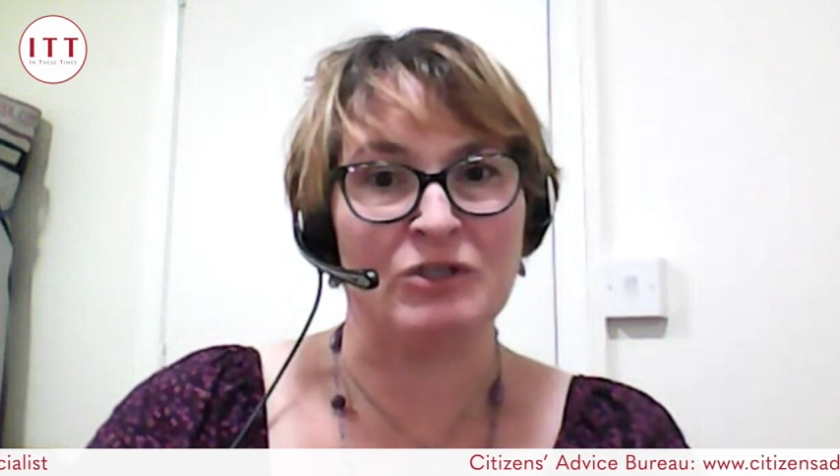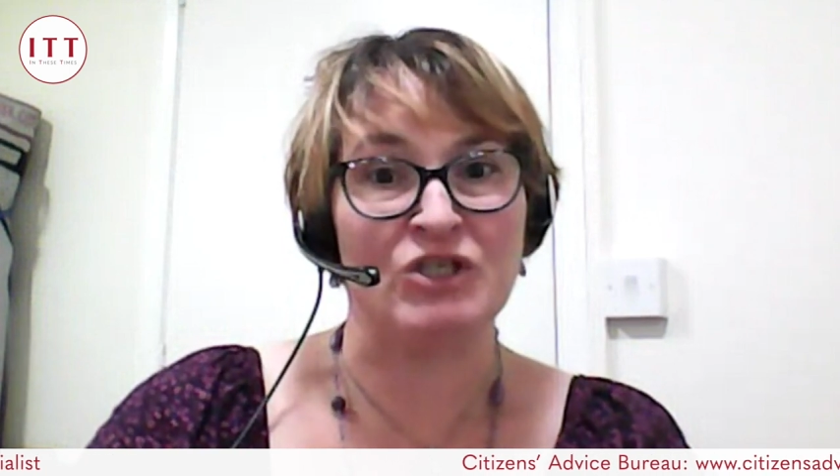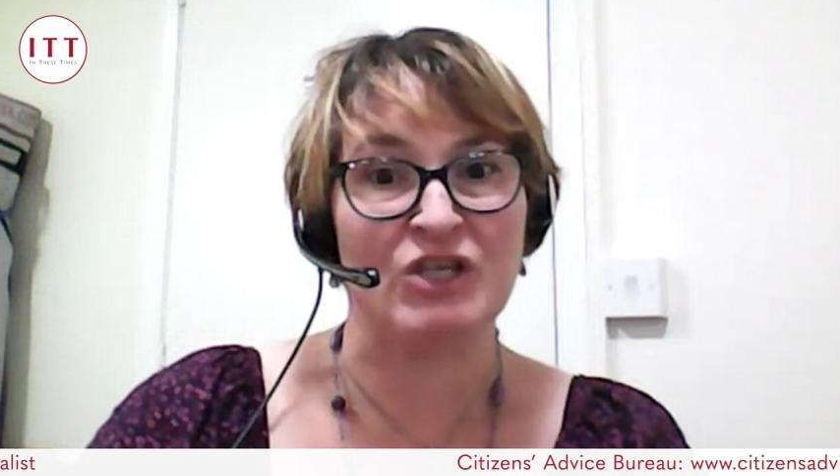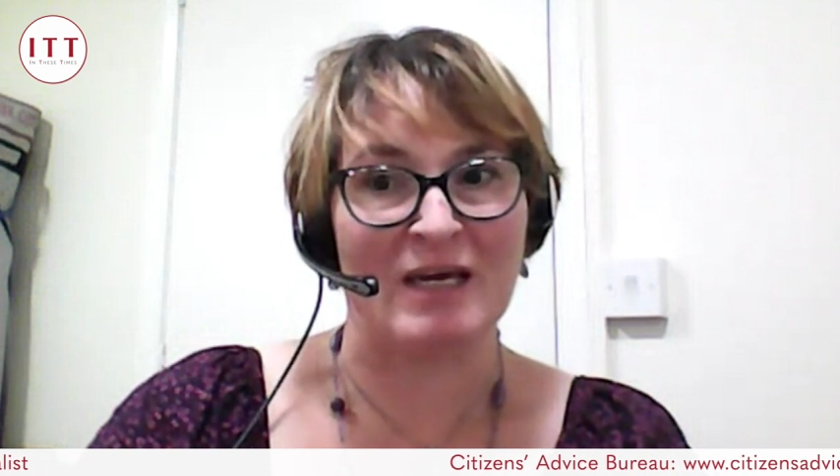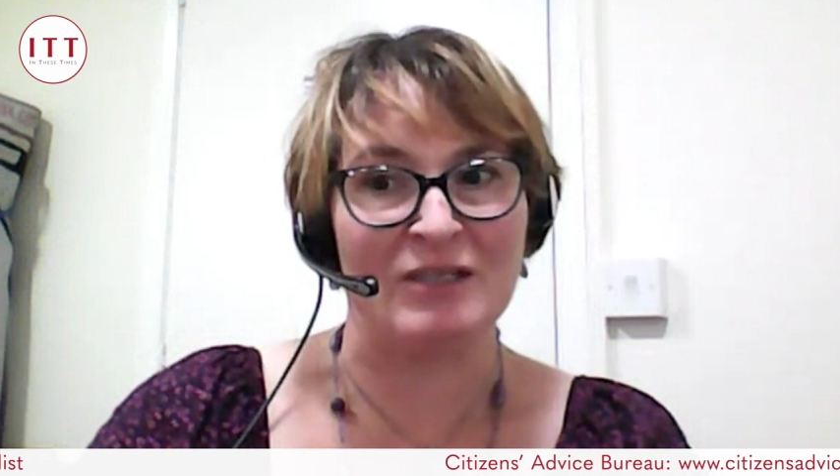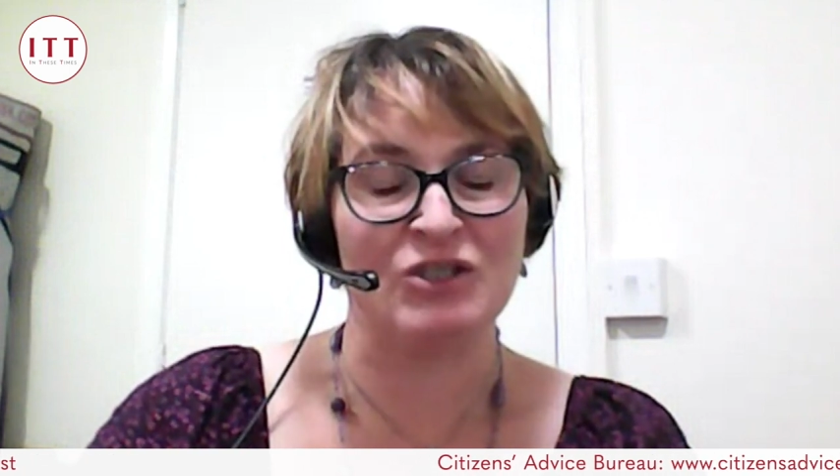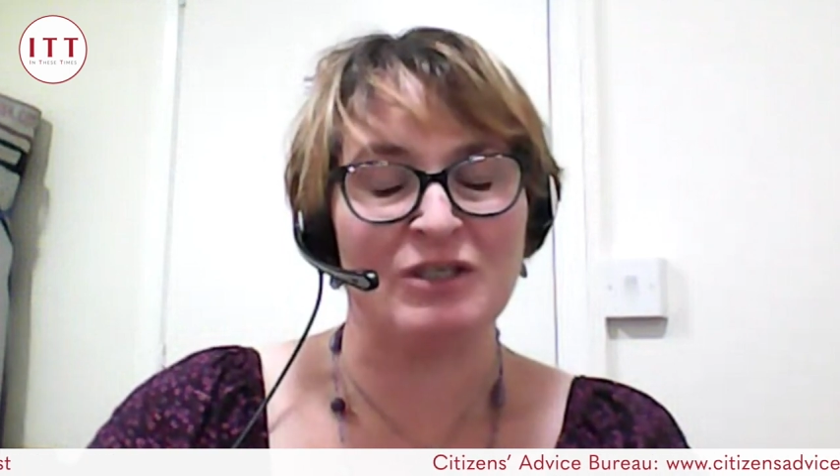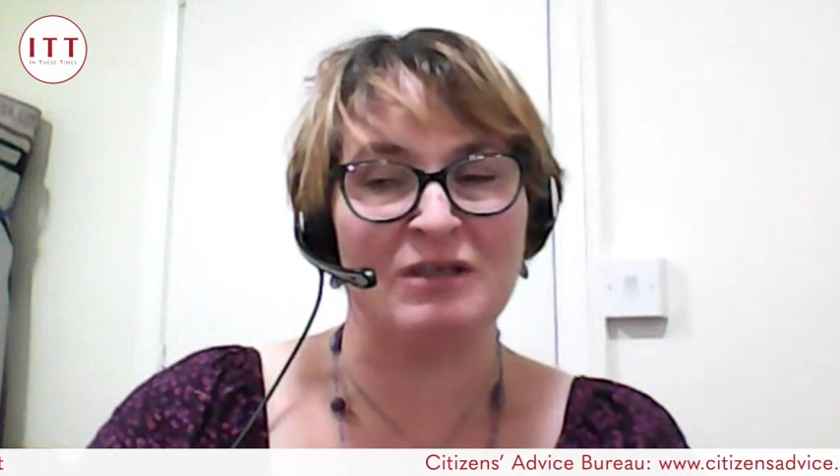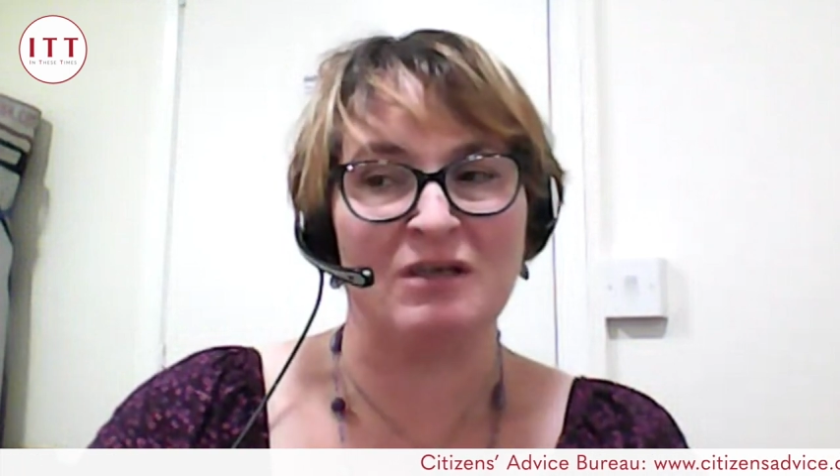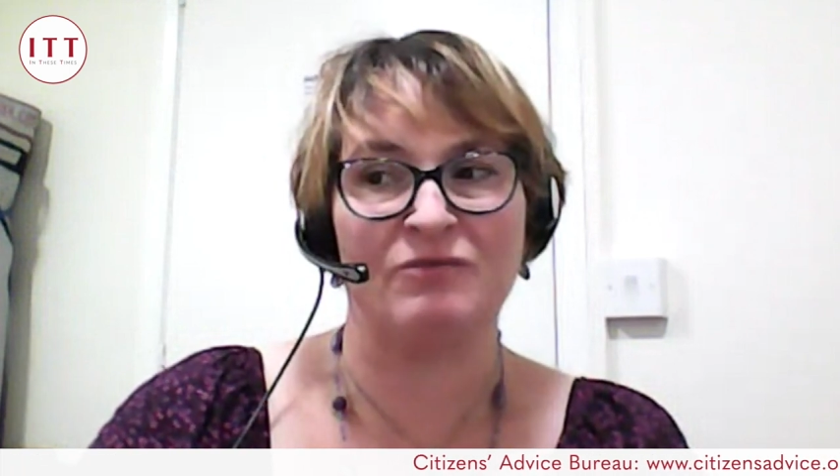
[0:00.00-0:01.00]
change
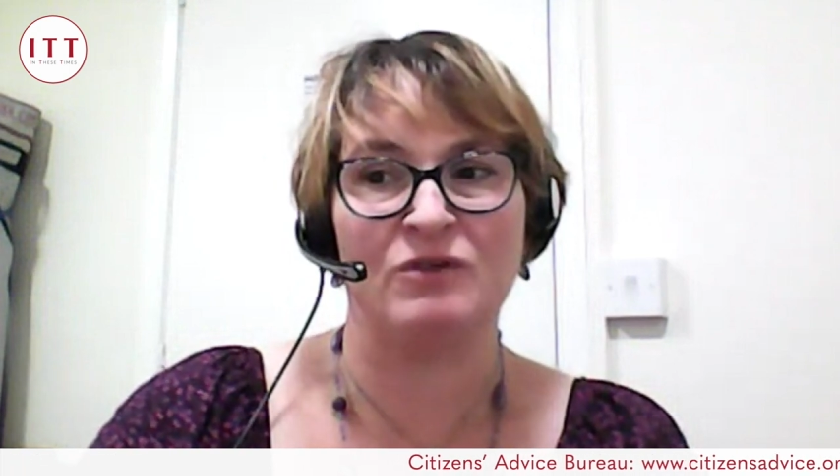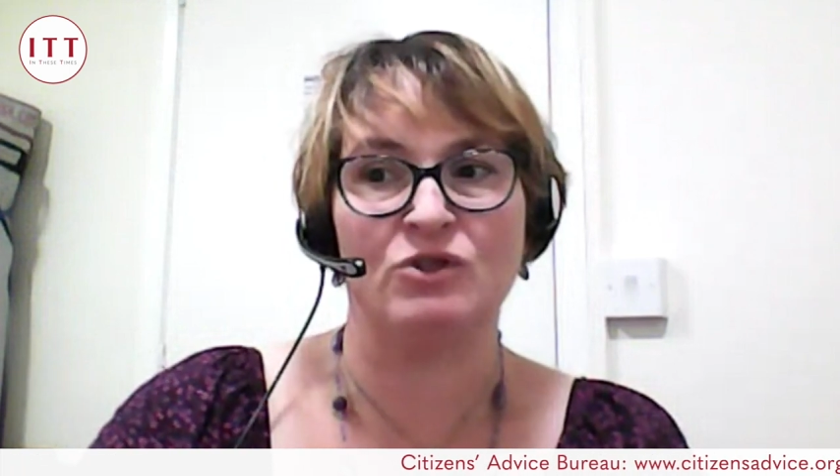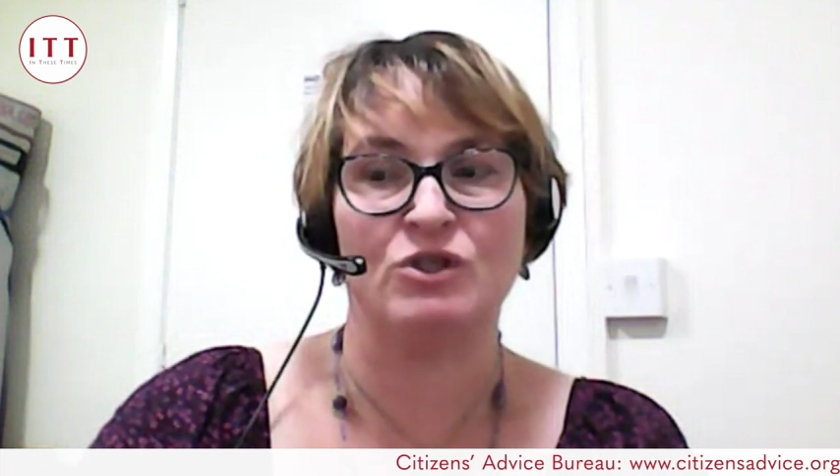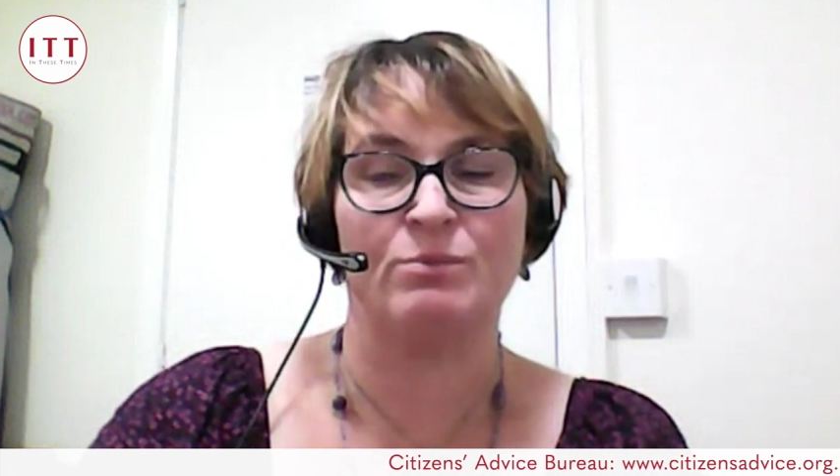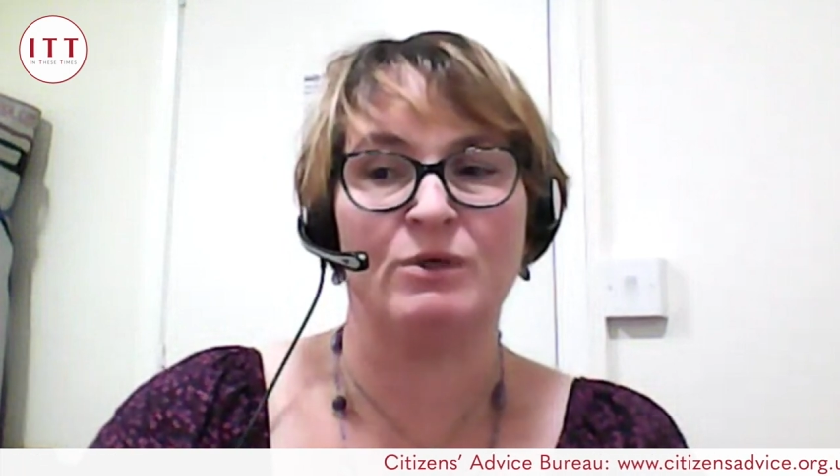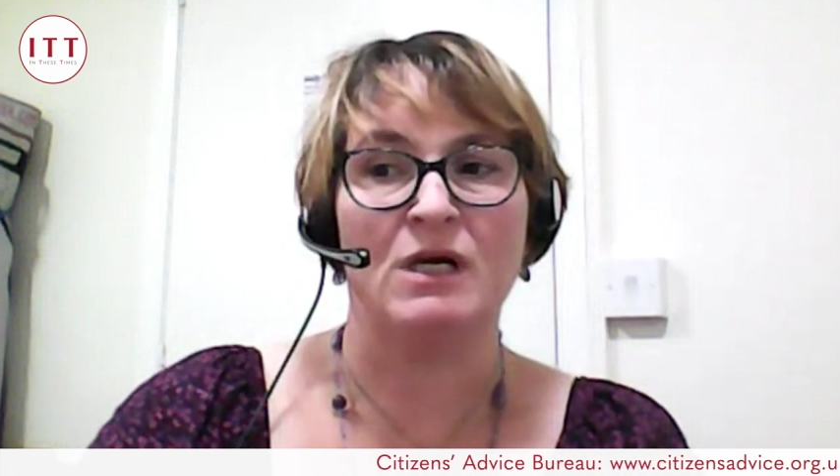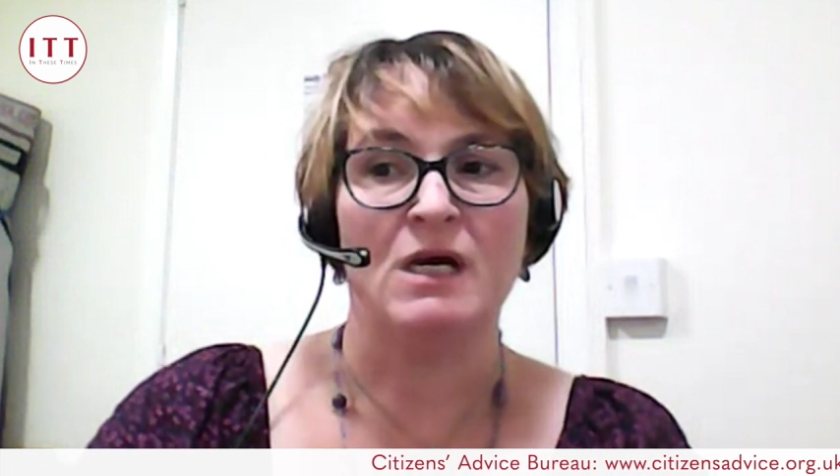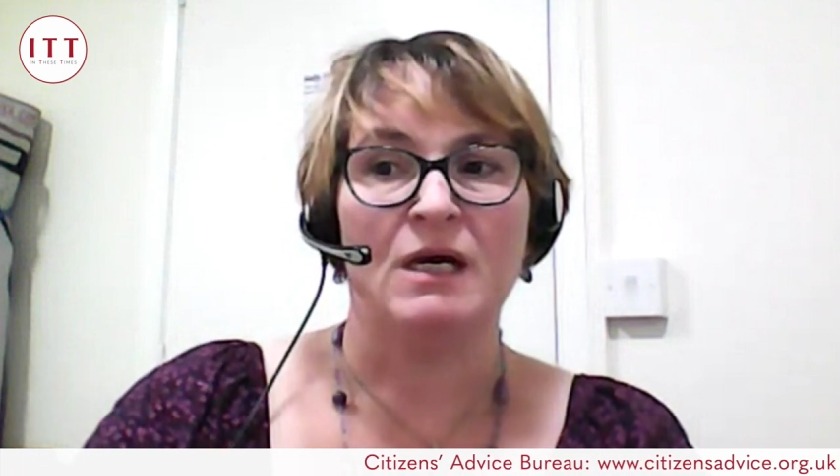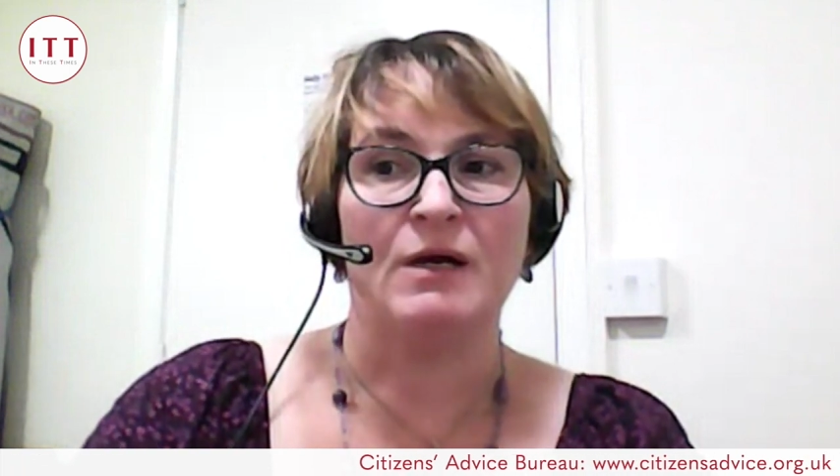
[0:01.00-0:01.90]
in the near future, but